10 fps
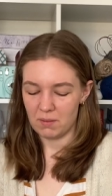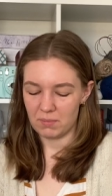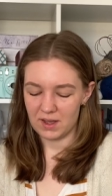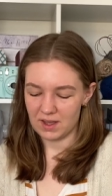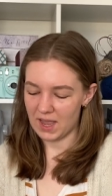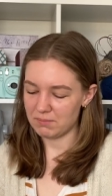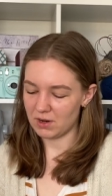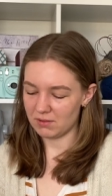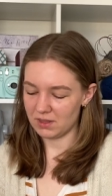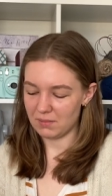But I'm
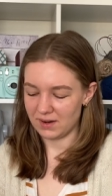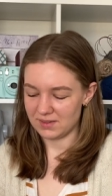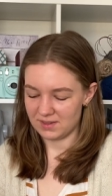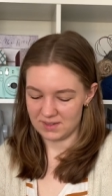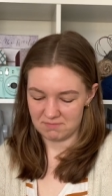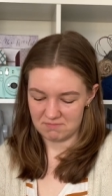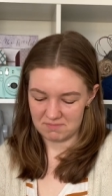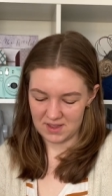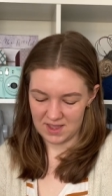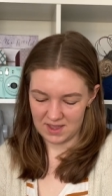not really minding it.
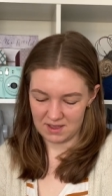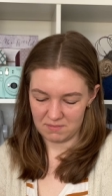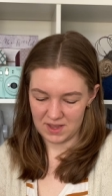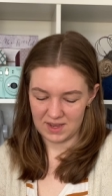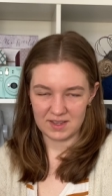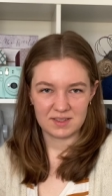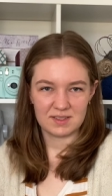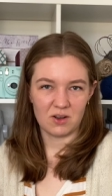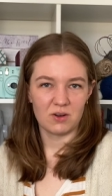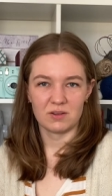And it's
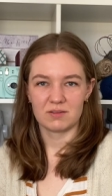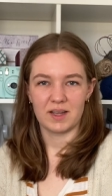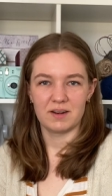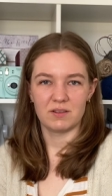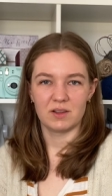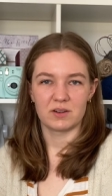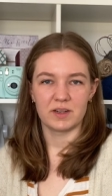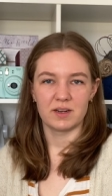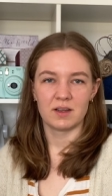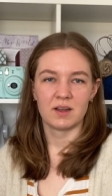all kind of a
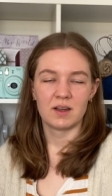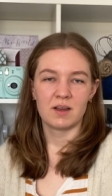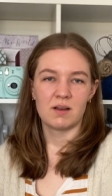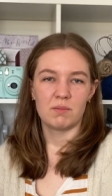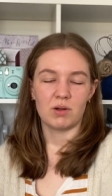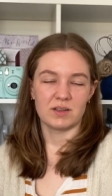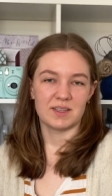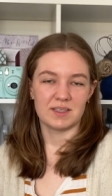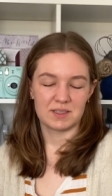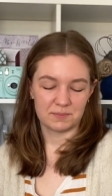learning
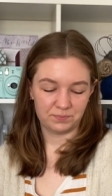process.